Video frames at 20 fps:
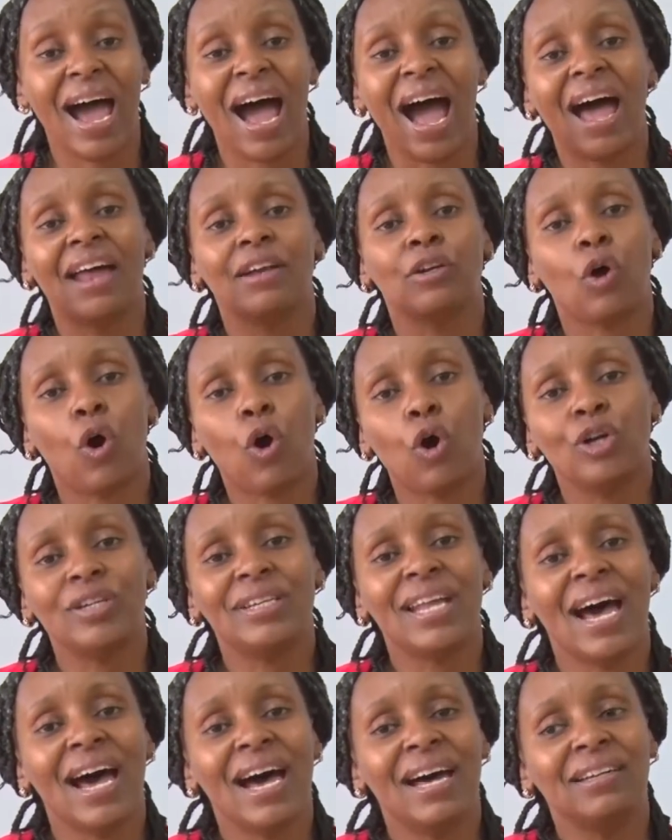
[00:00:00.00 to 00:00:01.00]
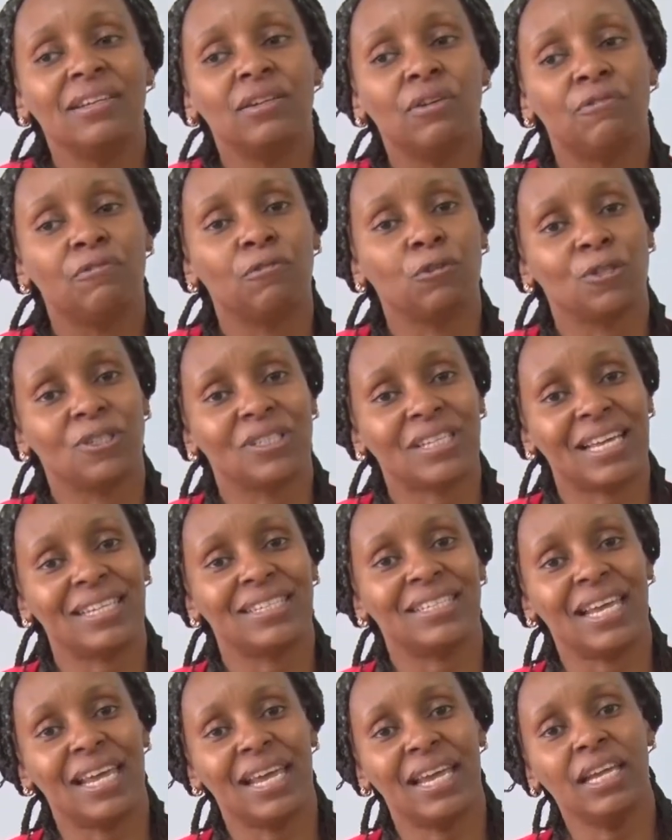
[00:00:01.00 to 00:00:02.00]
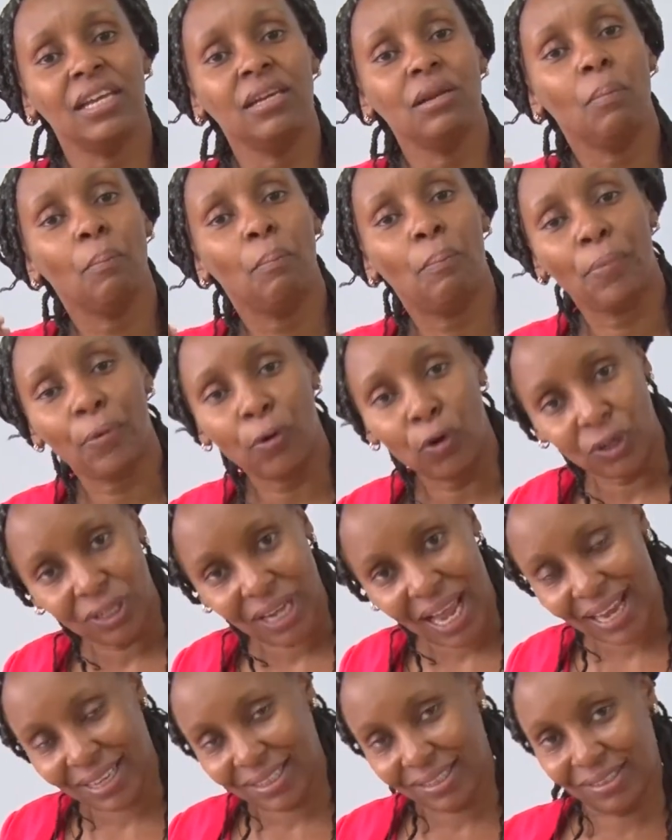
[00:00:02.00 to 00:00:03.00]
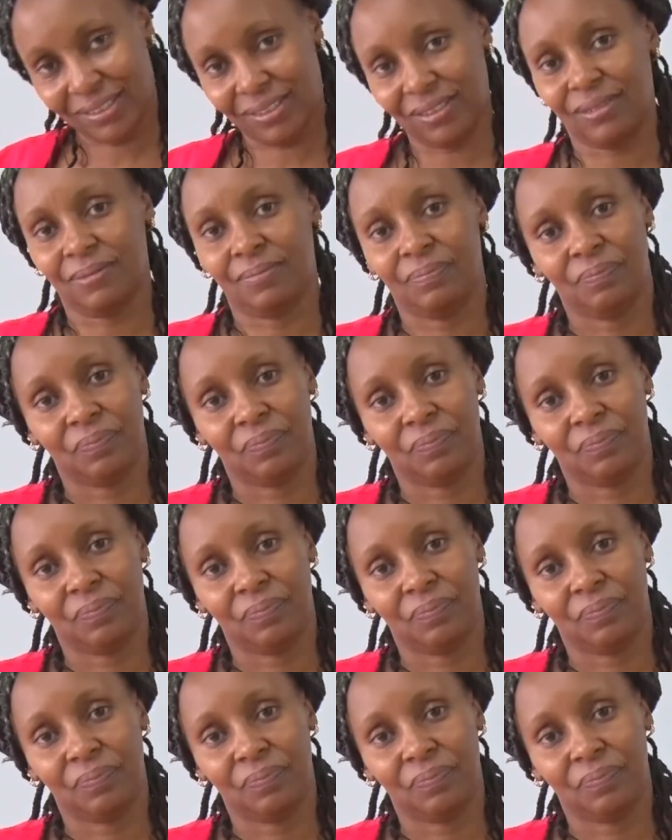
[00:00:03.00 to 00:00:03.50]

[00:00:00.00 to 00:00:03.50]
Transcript: and ordered for certain products.